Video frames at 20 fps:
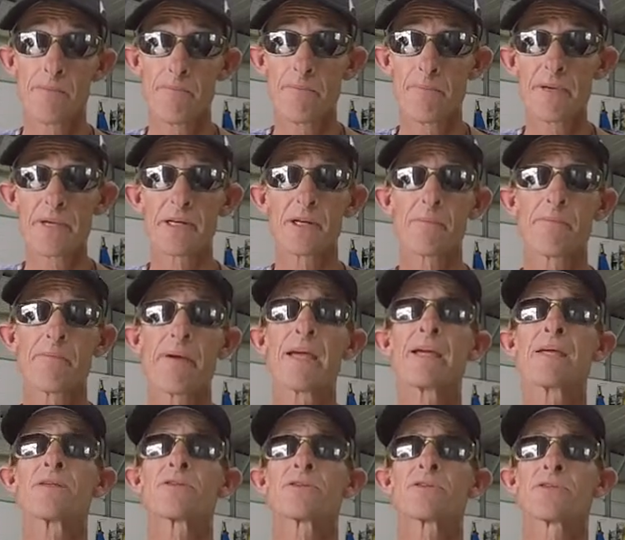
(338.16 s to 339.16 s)
bigger
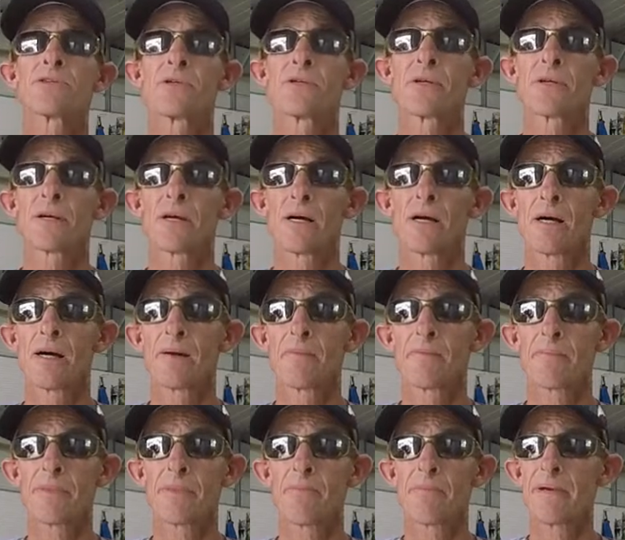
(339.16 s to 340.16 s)
baits.
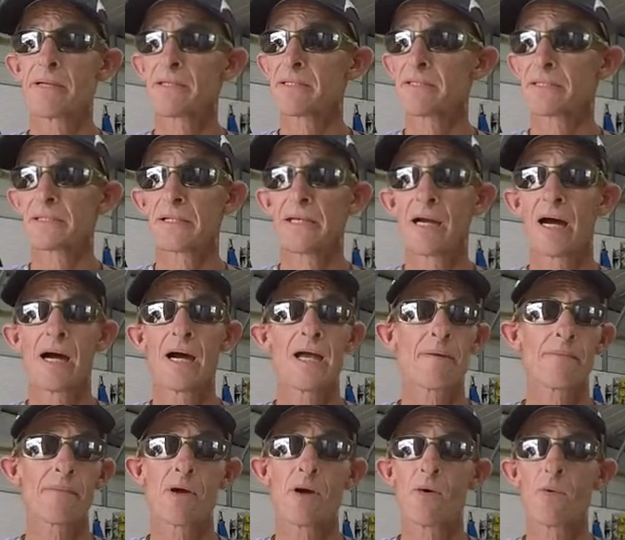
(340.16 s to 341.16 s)
Basically, I
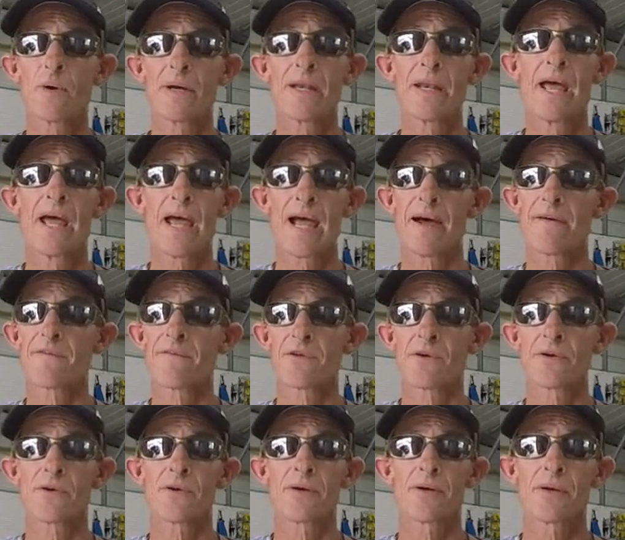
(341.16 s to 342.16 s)
am going
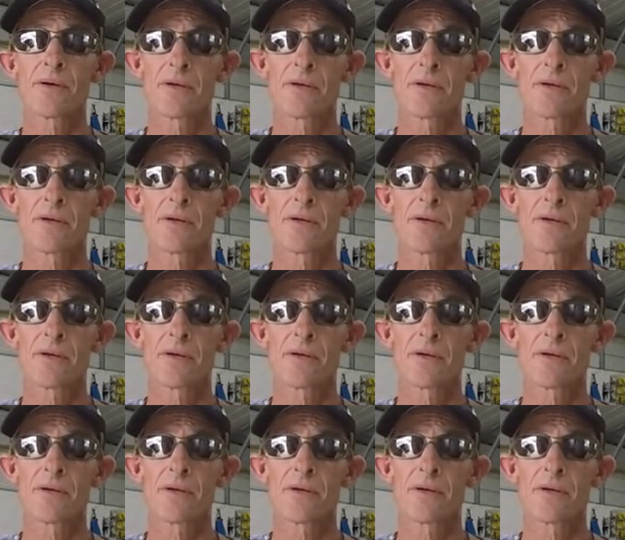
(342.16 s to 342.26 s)
after